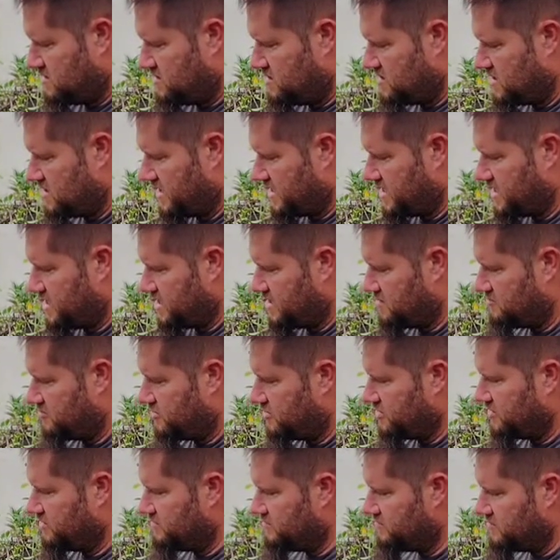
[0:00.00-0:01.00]
We're not gonna
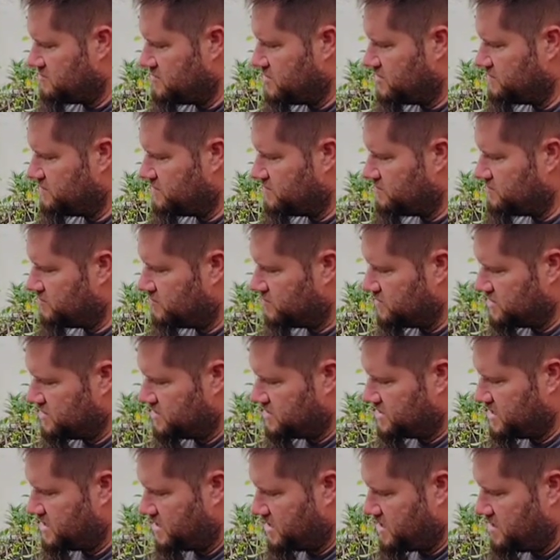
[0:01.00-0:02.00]
completely remove them, we're
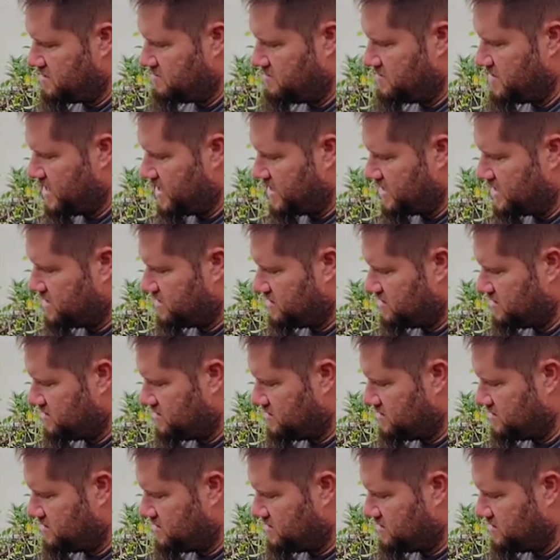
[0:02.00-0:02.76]
just gonna cut them back.